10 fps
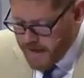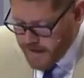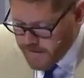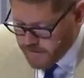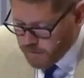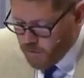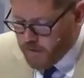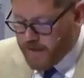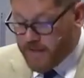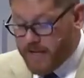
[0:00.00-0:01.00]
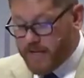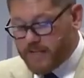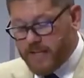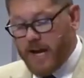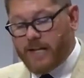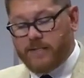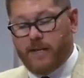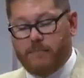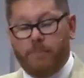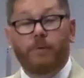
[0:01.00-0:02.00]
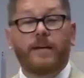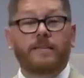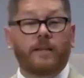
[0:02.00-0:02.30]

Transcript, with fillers: as Lord and then assigns him the place